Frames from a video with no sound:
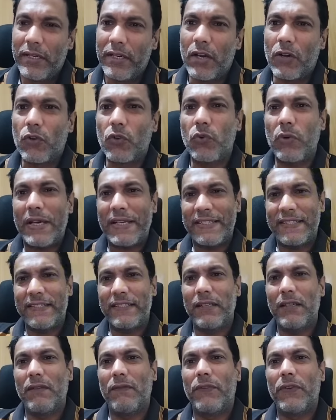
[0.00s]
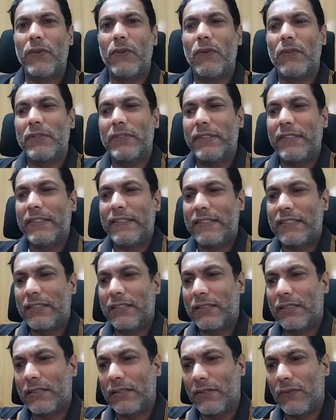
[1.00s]
Now, question viewers
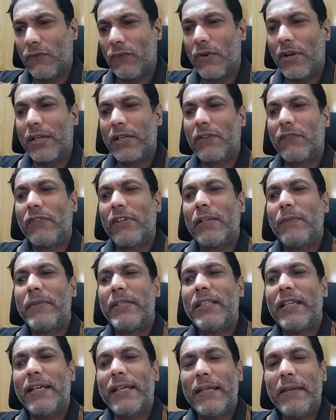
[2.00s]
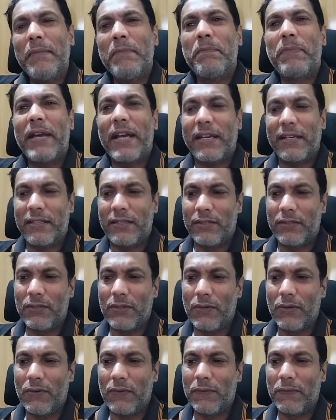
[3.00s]
is, what will be the impact
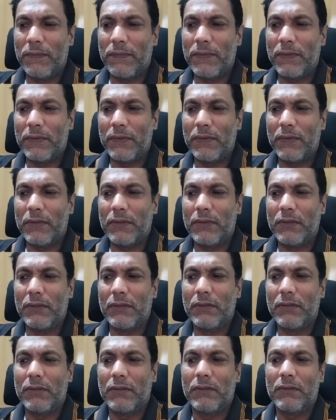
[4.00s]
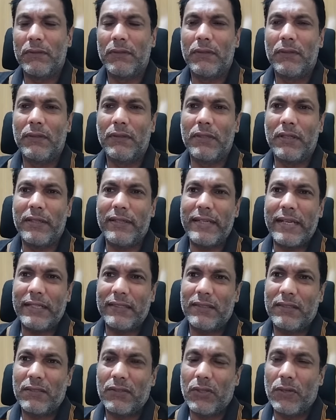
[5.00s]
of the
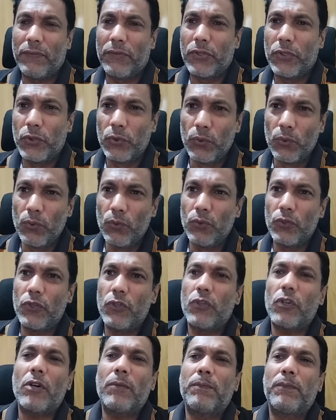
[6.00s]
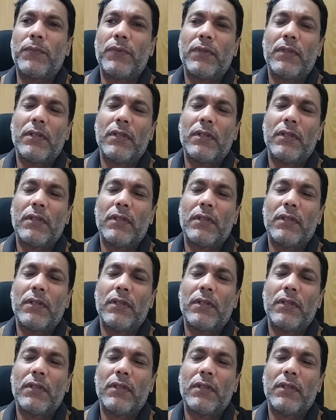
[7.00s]
death of two top